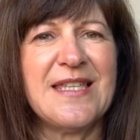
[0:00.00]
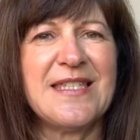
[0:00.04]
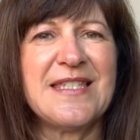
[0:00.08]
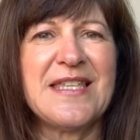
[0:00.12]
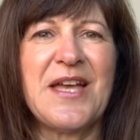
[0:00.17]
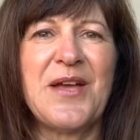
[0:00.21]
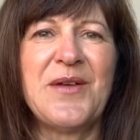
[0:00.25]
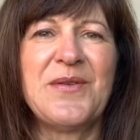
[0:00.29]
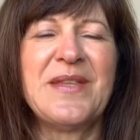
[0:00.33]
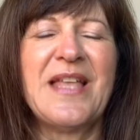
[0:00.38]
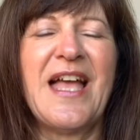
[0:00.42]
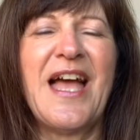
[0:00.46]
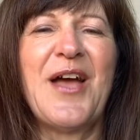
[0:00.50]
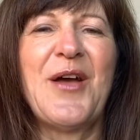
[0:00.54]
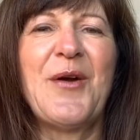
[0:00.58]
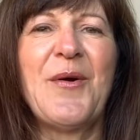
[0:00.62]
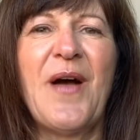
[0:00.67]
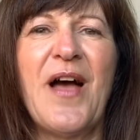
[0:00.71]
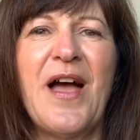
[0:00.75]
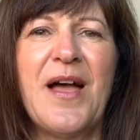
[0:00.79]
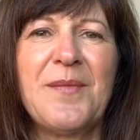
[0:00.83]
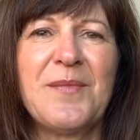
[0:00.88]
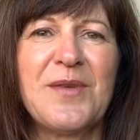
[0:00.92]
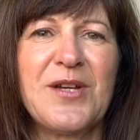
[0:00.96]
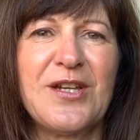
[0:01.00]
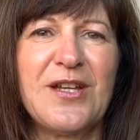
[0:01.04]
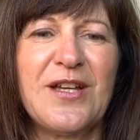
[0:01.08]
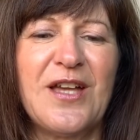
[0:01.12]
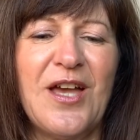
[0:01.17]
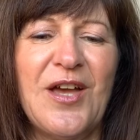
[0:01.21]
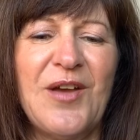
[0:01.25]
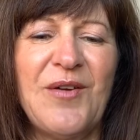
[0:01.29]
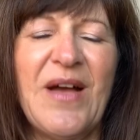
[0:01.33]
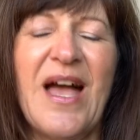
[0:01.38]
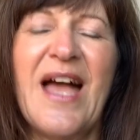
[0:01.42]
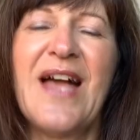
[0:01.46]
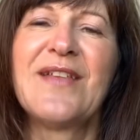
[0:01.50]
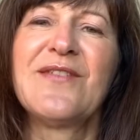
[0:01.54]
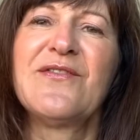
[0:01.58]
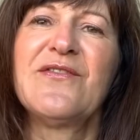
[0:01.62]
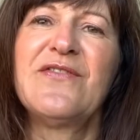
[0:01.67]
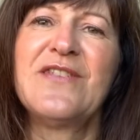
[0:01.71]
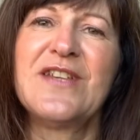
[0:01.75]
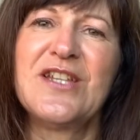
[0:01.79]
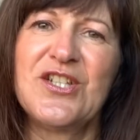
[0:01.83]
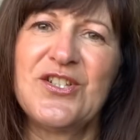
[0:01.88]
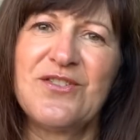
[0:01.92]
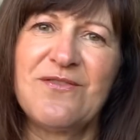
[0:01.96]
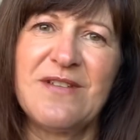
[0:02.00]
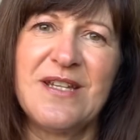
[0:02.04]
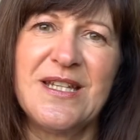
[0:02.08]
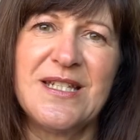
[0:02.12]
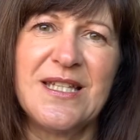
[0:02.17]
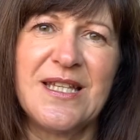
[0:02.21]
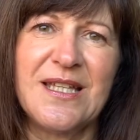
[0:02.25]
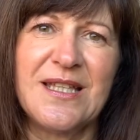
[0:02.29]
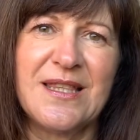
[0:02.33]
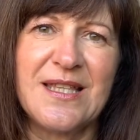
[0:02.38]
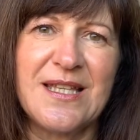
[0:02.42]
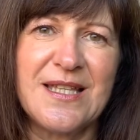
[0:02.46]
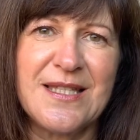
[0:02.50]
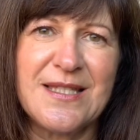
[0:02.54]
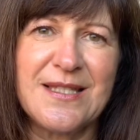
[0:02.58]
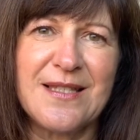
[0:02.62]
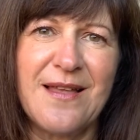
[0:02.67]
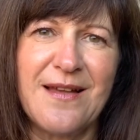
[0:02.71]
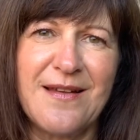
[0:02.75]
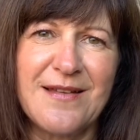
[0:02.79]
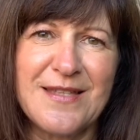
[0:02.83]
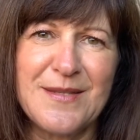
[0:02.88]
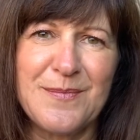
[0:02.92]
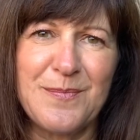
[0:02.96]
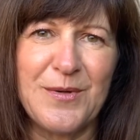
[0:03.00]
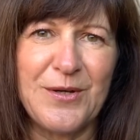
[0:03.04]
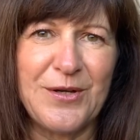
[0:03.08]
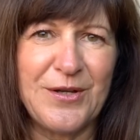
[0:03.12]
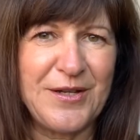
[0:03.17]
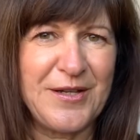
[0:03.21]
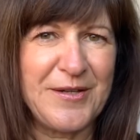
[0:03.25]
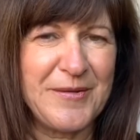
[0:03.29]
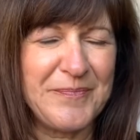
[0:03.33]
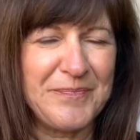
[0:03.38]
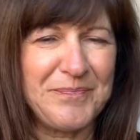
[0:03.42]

so now I'm going to go and finish reading this last book.